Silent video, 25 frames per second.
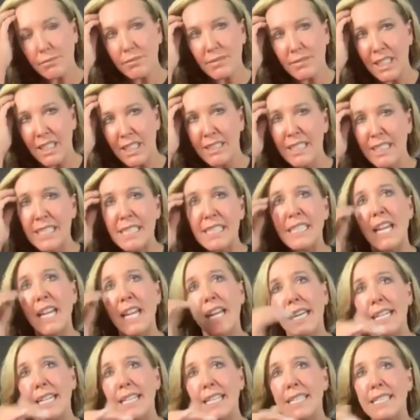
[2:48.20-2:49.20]
The
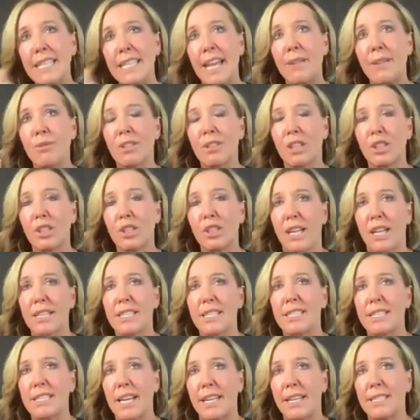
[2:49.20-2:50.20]
steady state with a lot of the
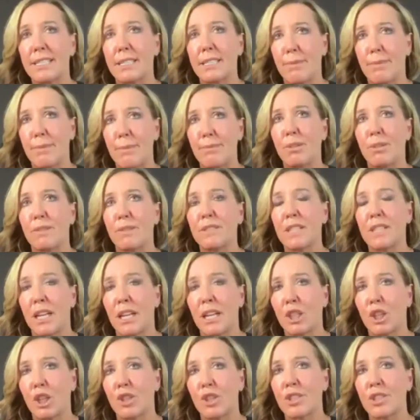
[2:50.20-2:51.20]
studies that people have done
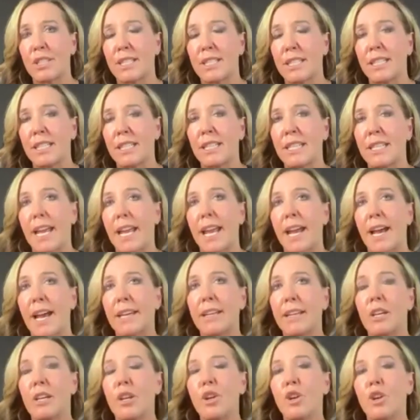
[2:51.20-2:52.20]
on quercetin and
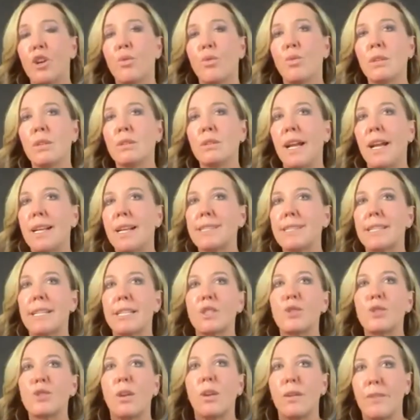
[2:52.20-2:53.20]
NAD will last
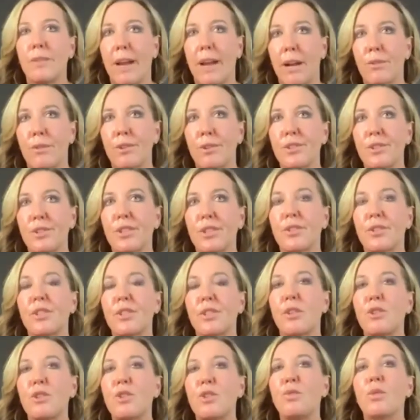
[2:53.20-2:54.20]
like 12 hours.
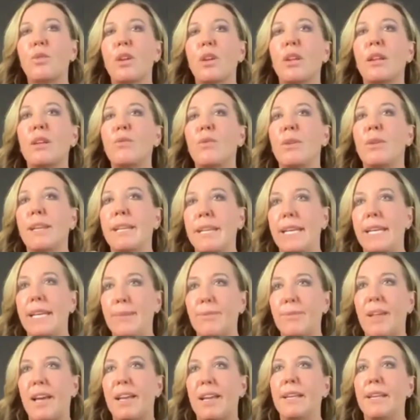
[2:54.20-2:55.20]
So you really want to
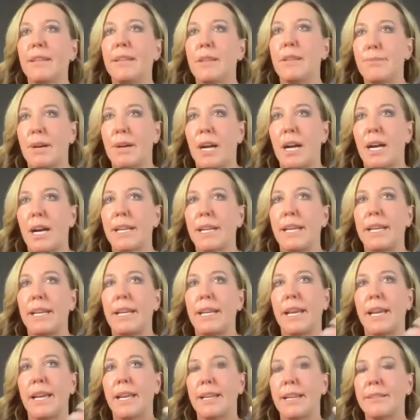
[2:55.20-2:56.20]
keep that in the
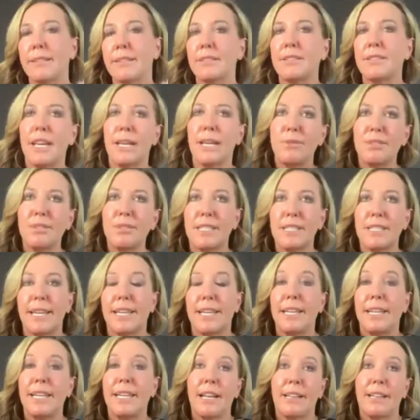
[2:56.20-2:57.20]
body. And Ted was
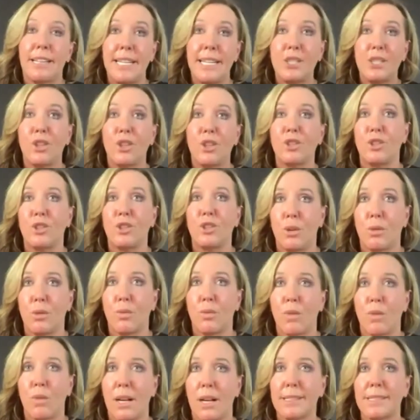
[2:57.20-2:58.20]
taking, now he took 2
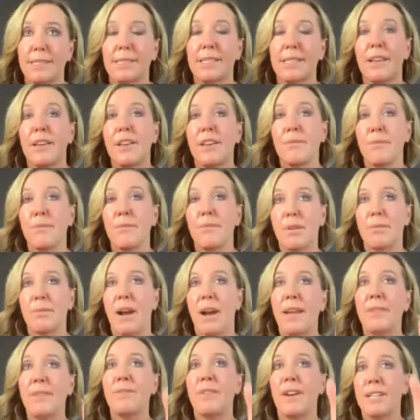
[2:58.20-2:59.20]
at once, but
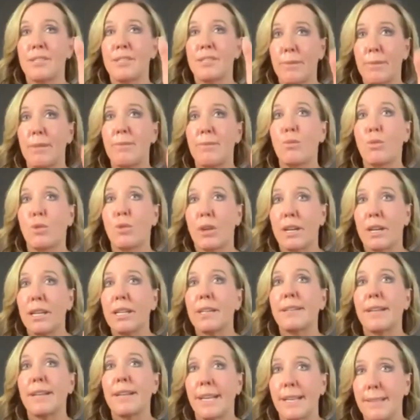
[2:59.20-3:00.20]
my advice would be morning
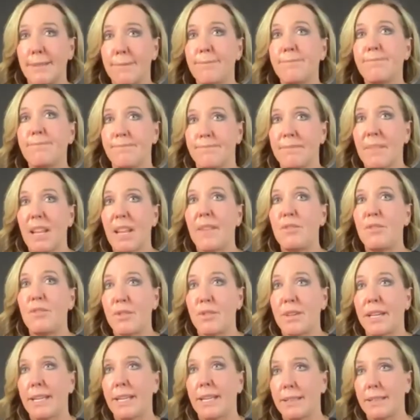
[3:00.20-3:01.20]
and night, if
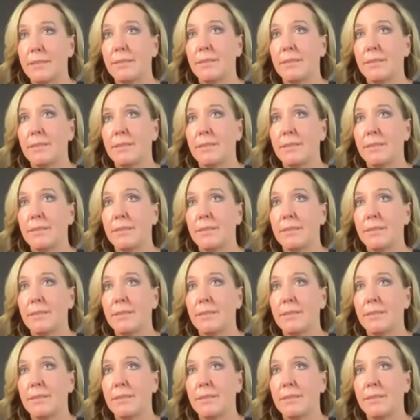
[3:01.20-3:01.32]
you can.